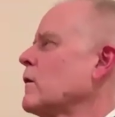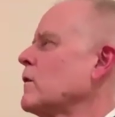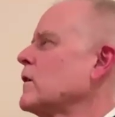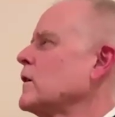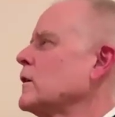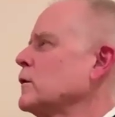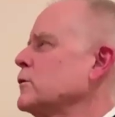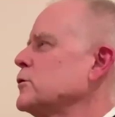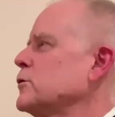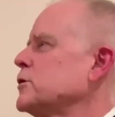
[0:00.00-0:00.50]

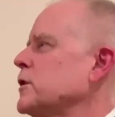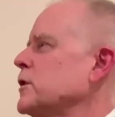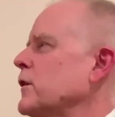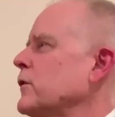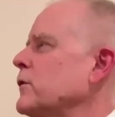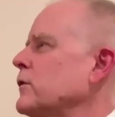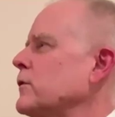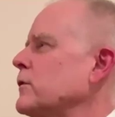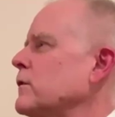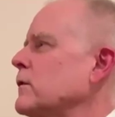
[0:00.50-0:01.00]
the
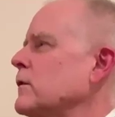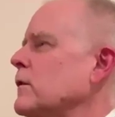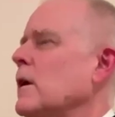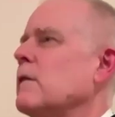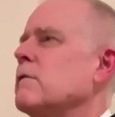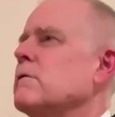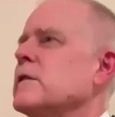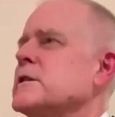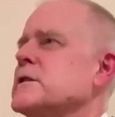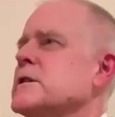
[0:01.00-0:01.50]
illusions
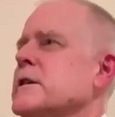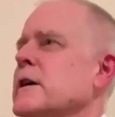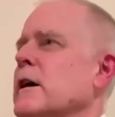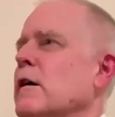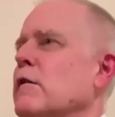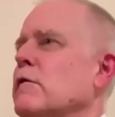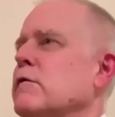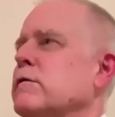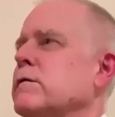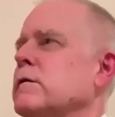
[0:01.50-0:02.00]
of the
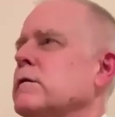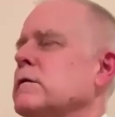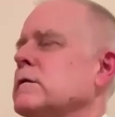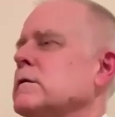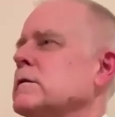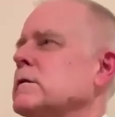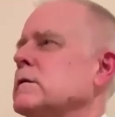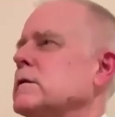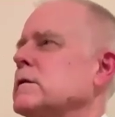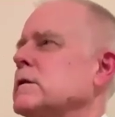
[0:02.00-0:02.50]
self,
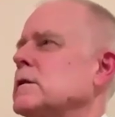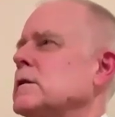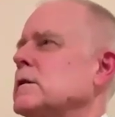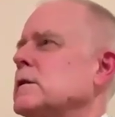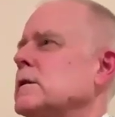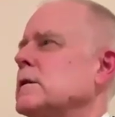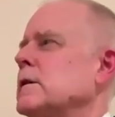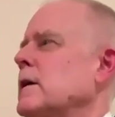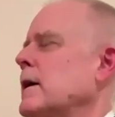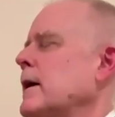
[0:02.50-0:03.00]

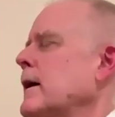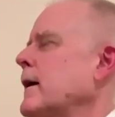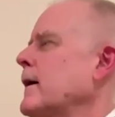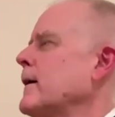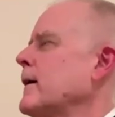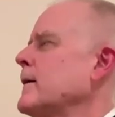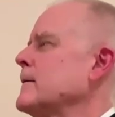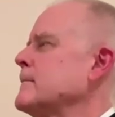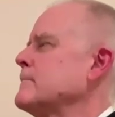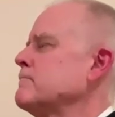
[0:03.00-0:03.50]

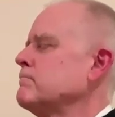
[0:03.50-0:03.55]
and